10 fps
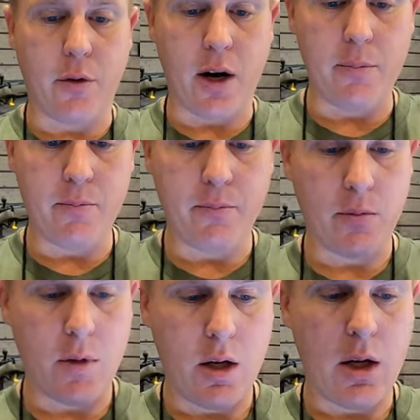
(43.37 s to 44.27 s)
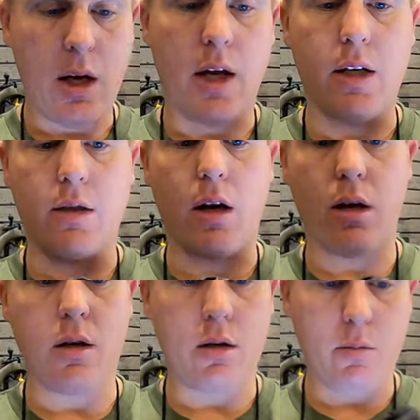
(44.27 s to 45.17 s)
the frame. It is
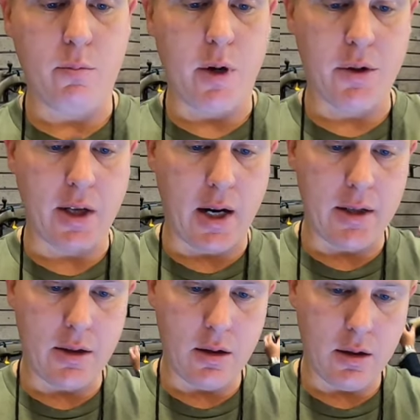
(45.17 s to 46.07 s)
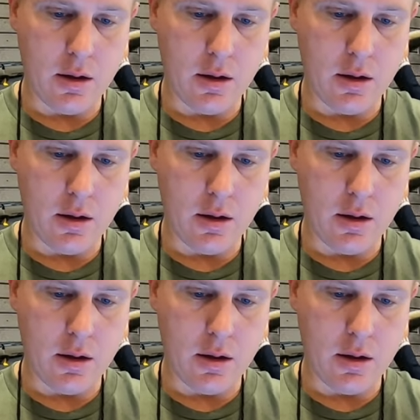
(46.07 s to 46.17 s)
on both sides.